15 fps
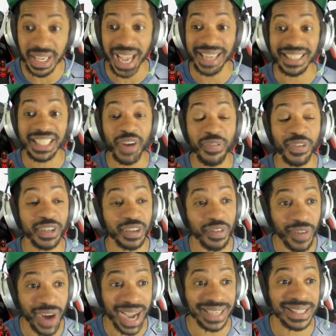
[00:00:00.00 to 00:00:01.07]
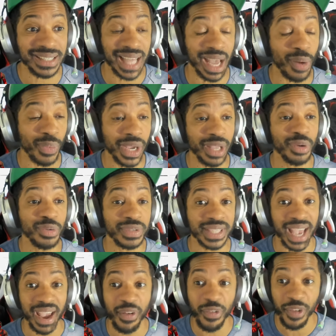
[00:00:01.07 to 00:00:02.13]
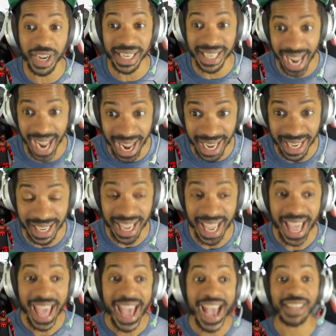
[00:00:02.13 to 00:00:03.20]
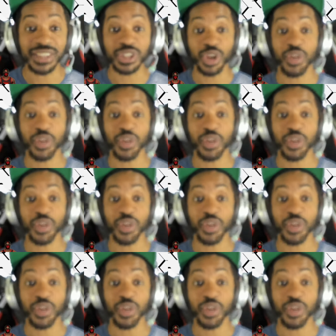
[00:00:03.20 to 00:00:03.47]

and different devices that we use every day. And so